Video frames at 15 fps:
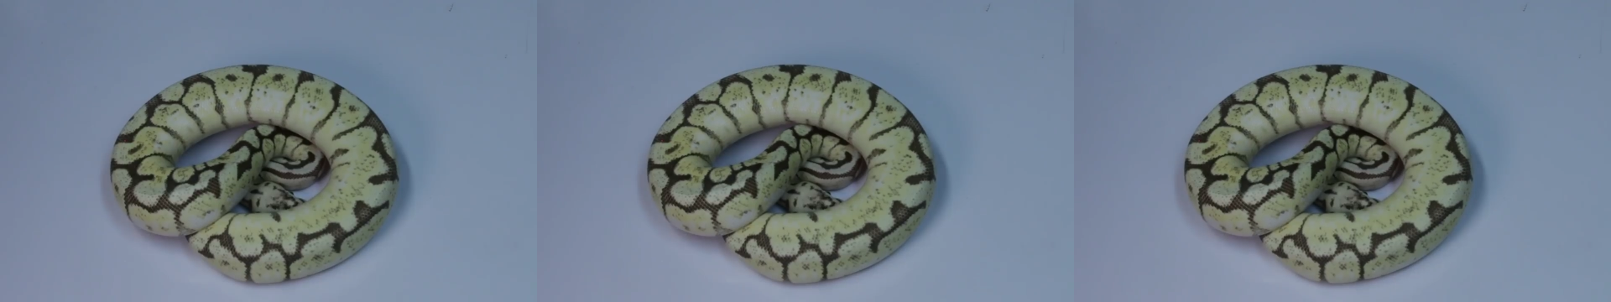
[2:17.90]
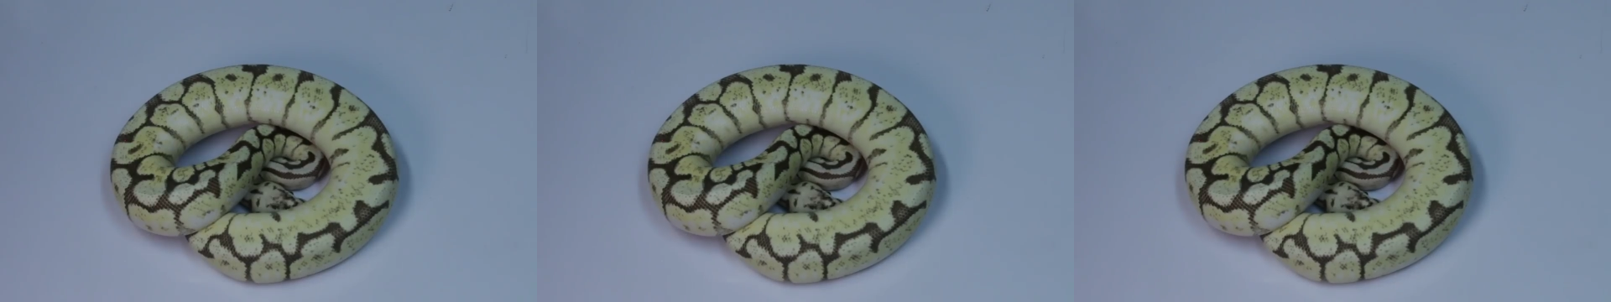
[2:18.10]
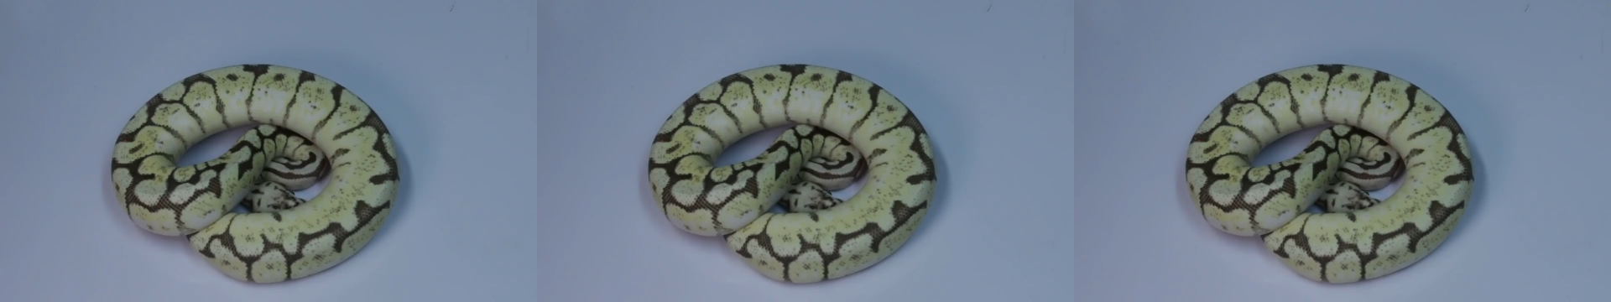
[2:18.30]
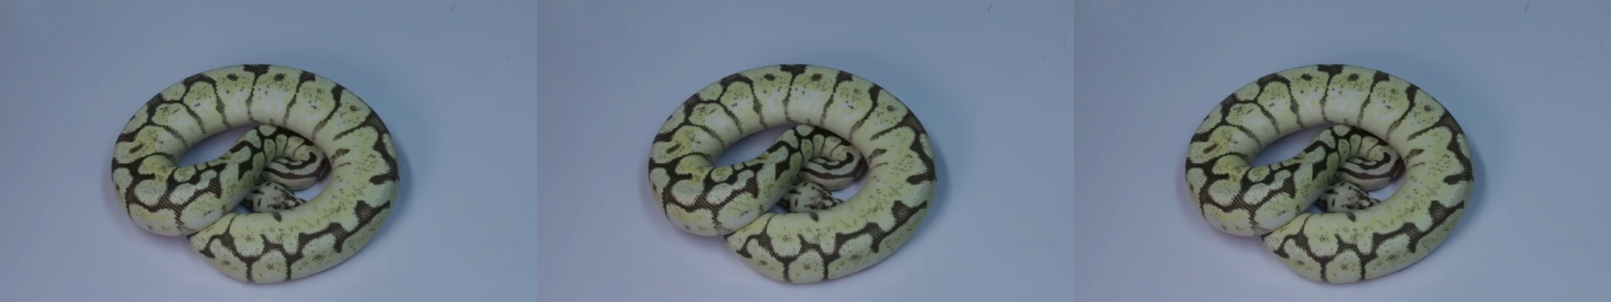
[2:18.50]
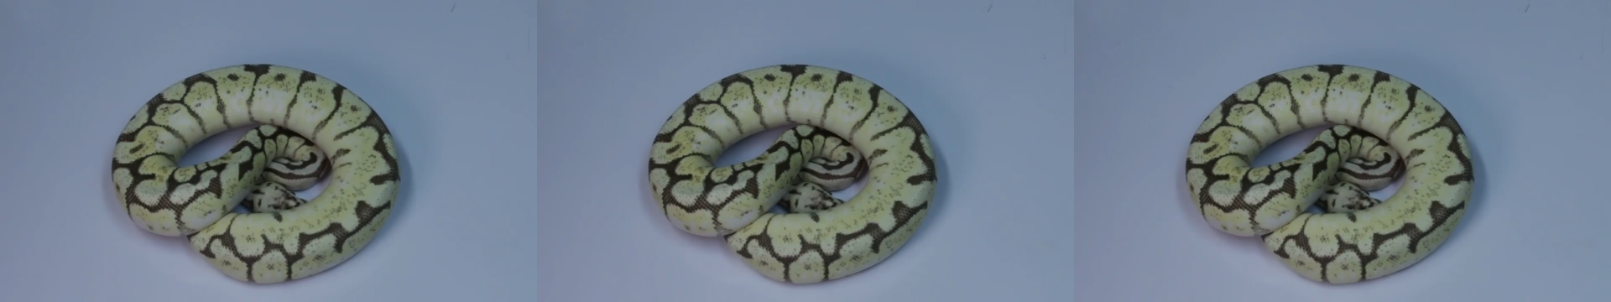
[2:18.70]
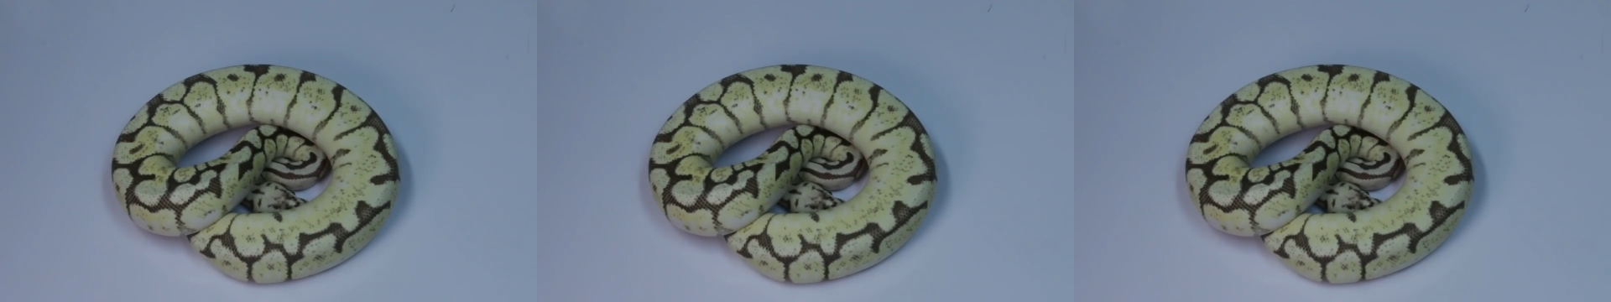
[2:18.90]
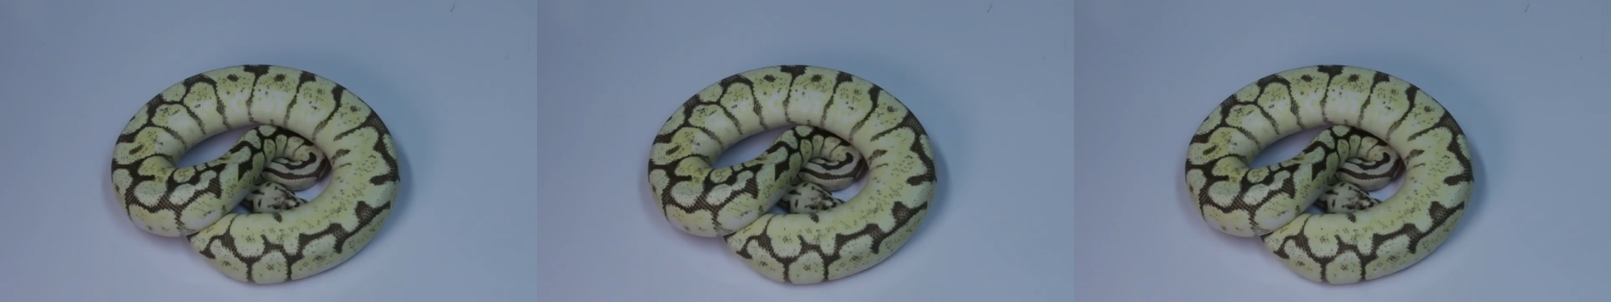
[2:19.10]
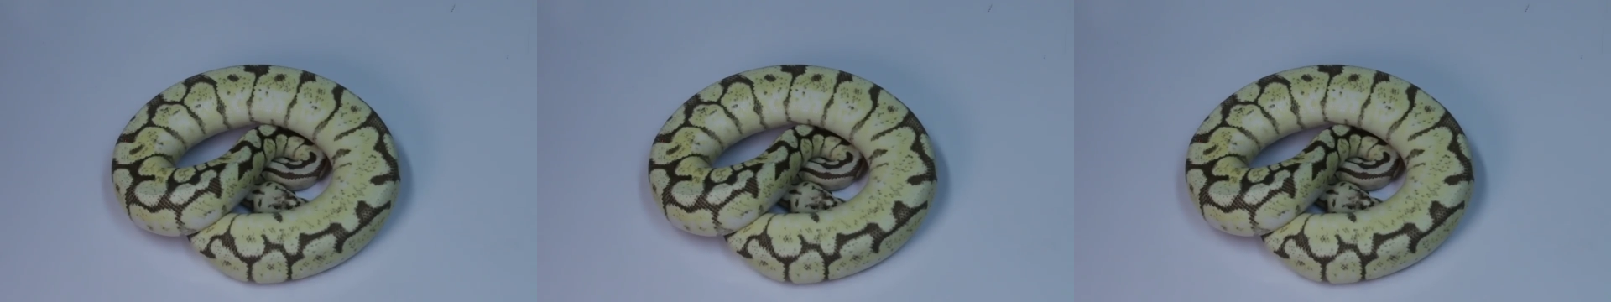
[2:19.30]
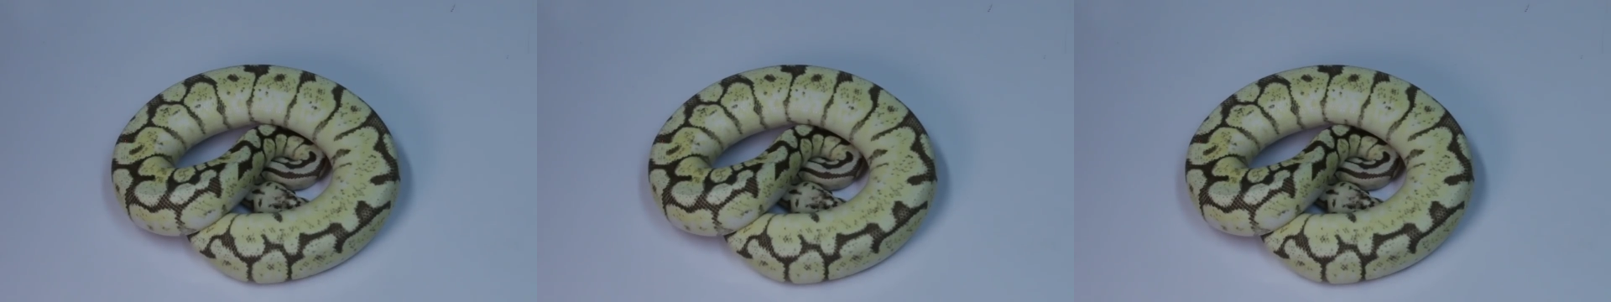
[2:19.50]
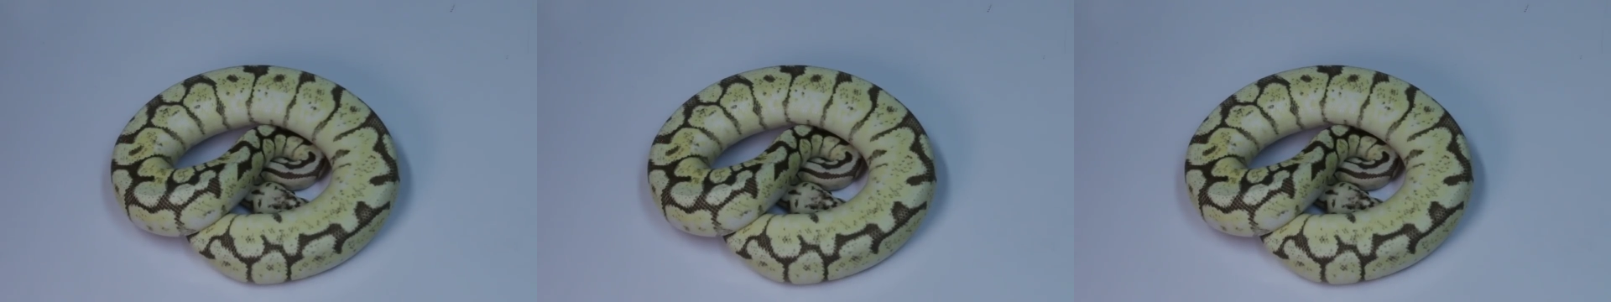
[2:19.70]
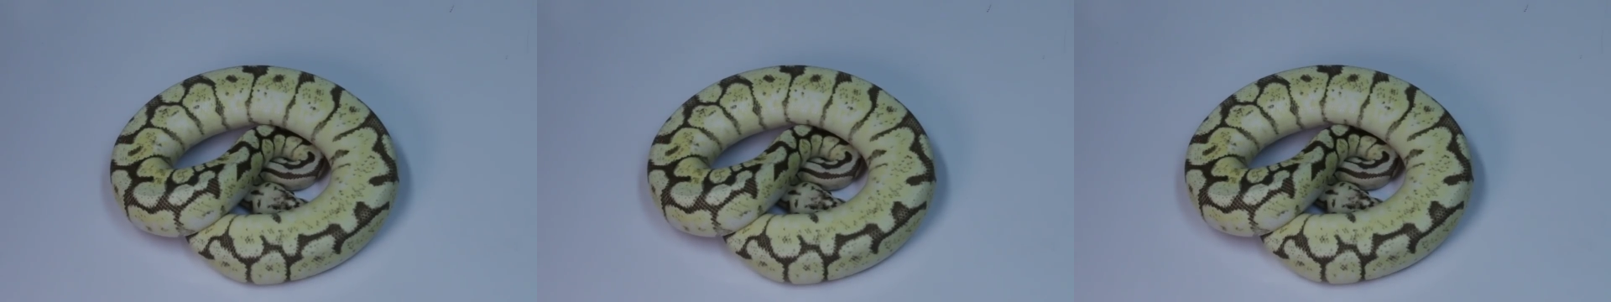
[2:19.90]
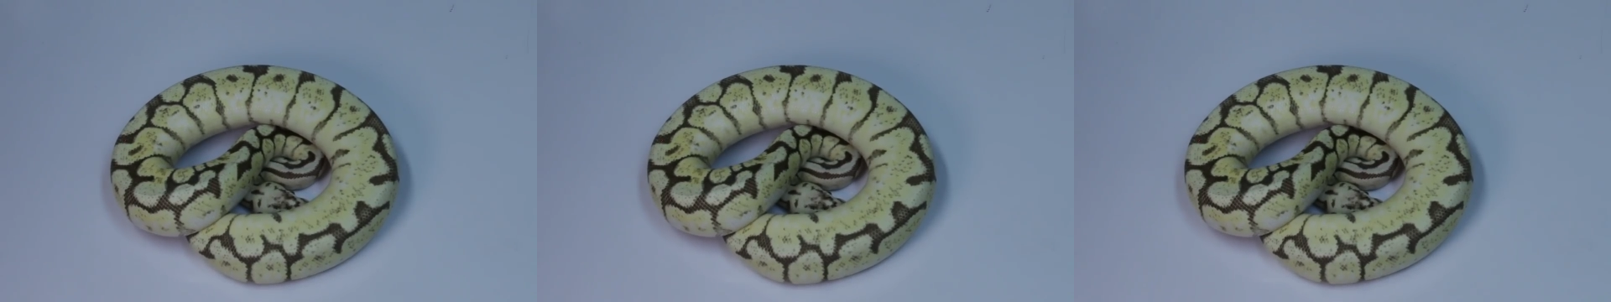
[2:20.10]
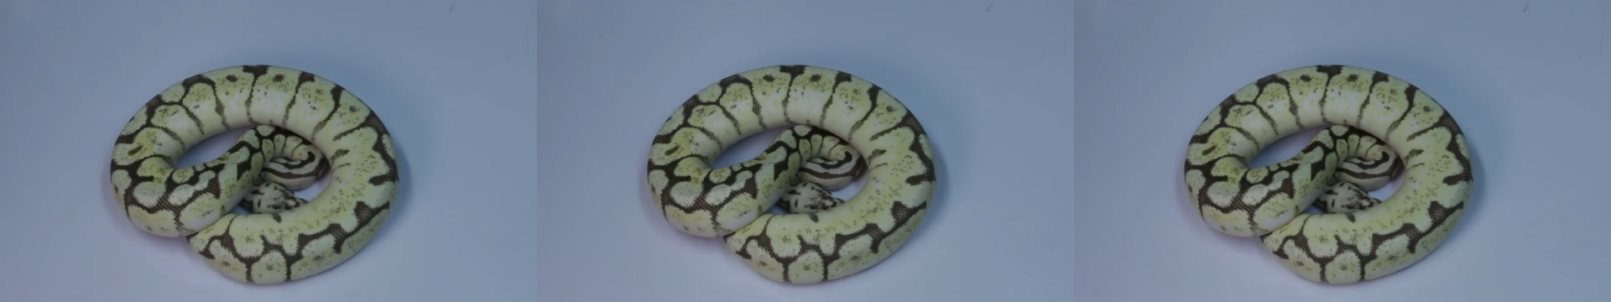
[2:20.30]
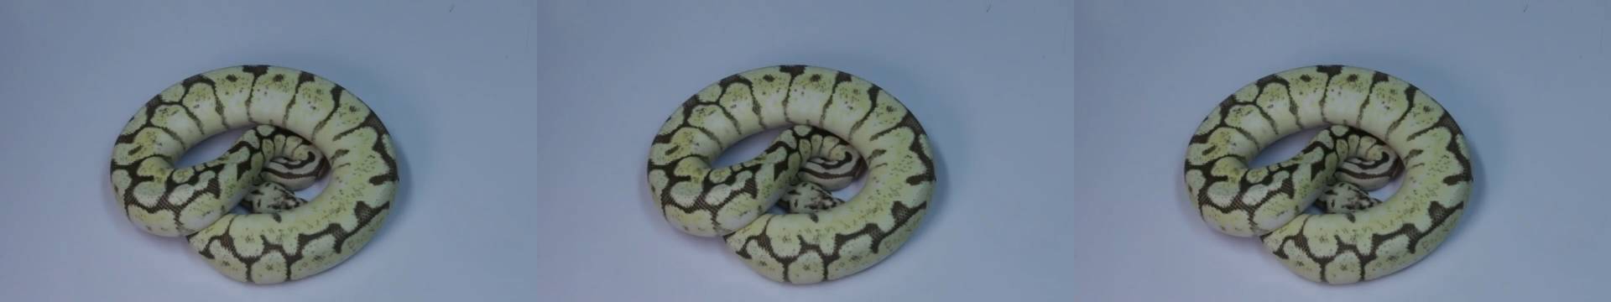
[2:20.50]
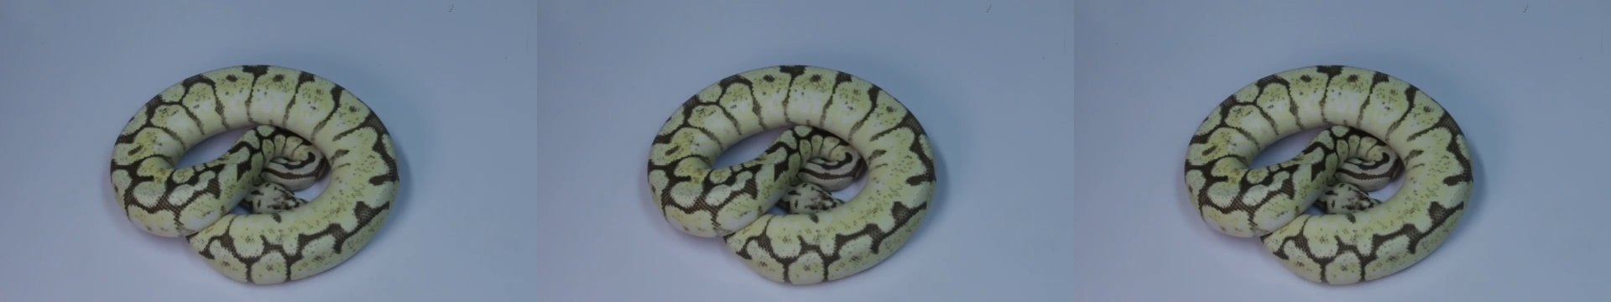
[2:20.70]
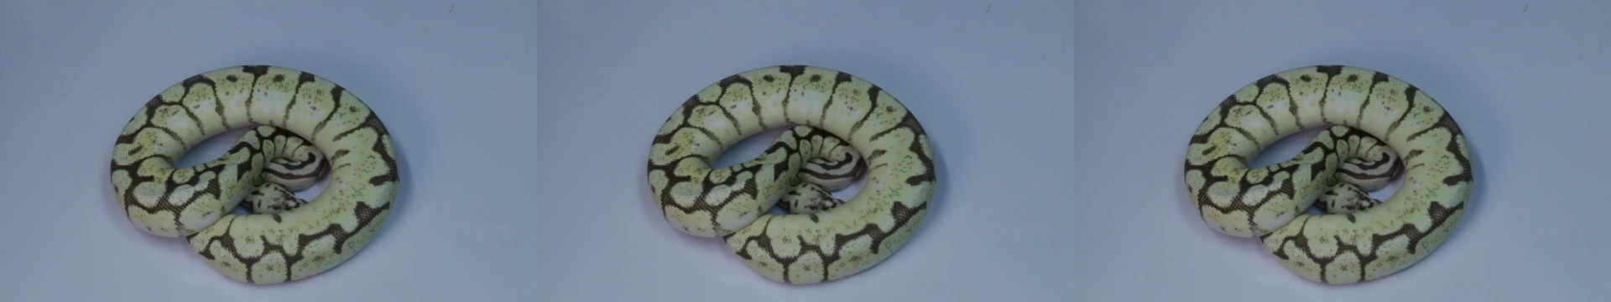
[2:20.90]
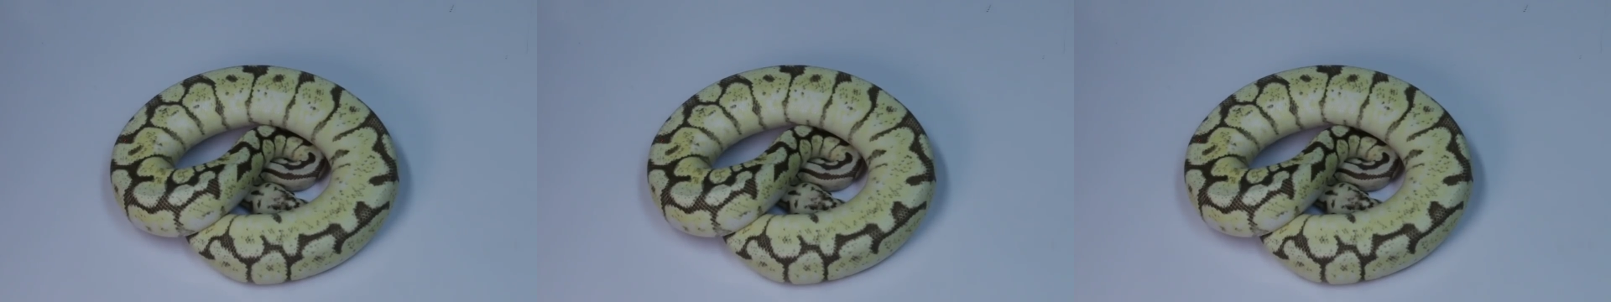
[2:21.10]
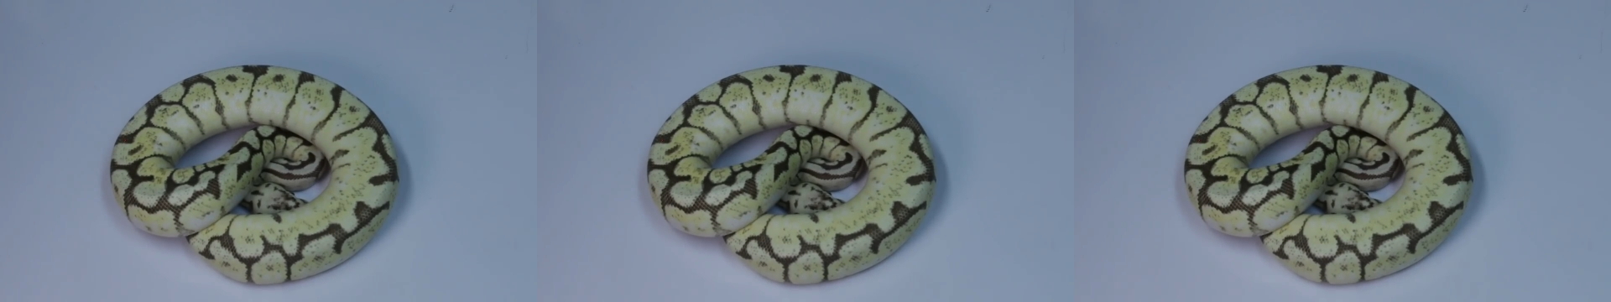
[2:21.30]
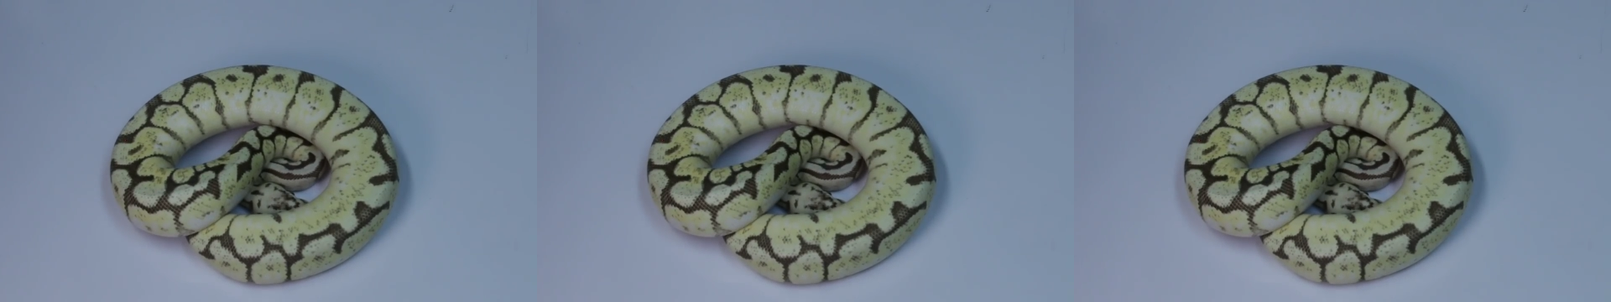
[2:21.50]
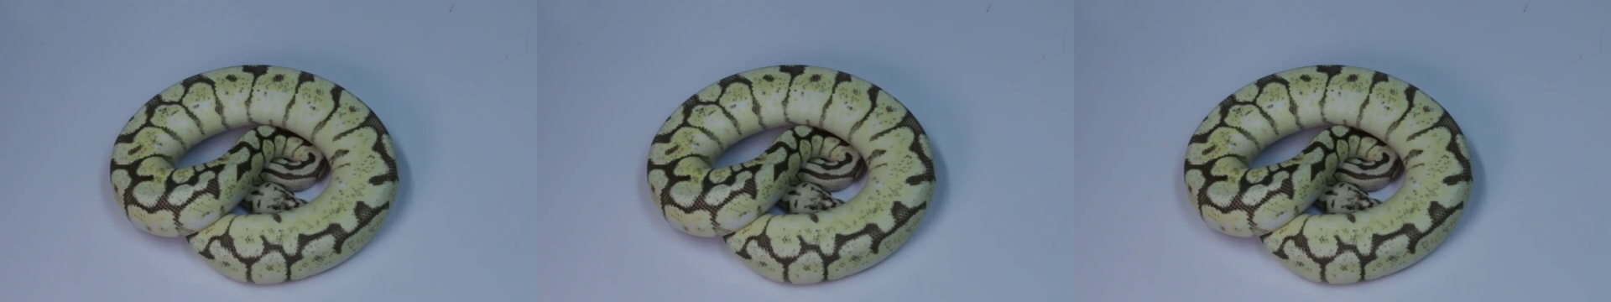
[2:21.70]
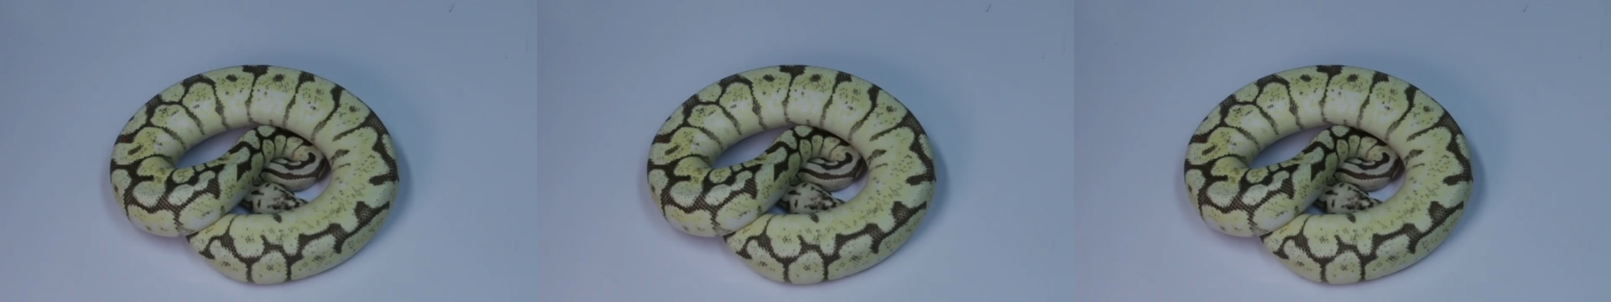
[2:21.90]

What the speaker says: (no speaker visible)